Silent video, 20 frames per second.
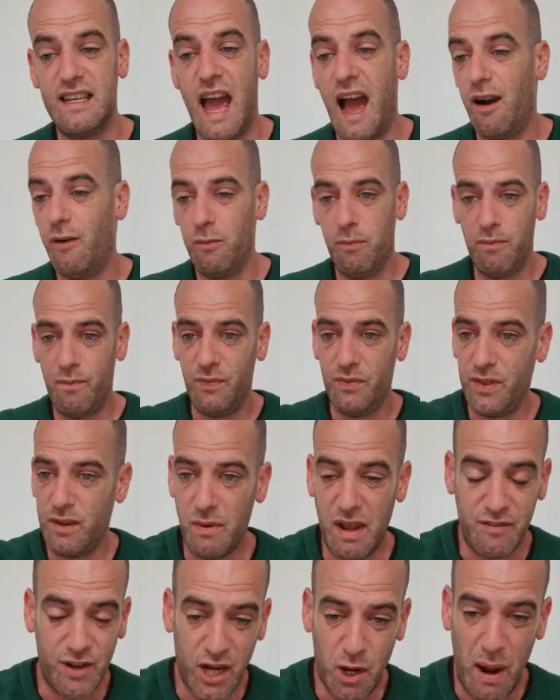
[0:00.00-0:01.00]
Now,
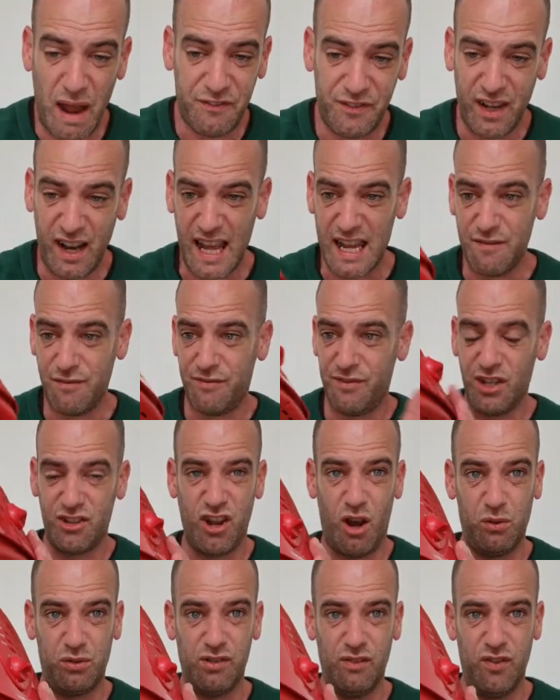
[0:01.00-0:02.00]
we're going to have to leave the
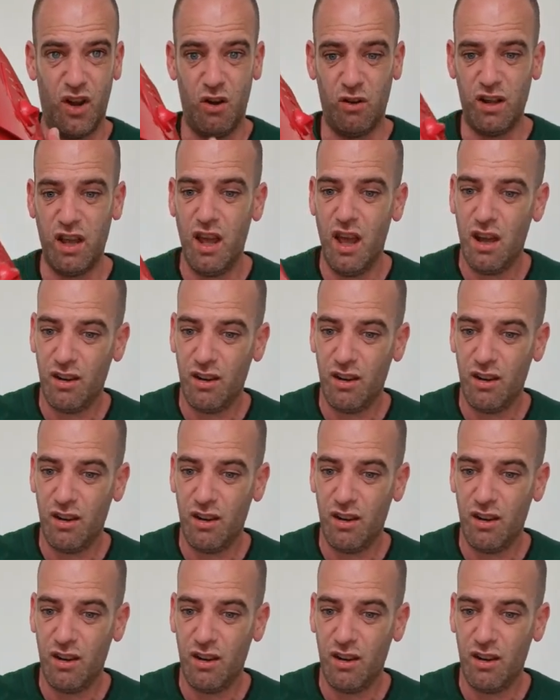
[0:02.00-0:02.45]
toaster blog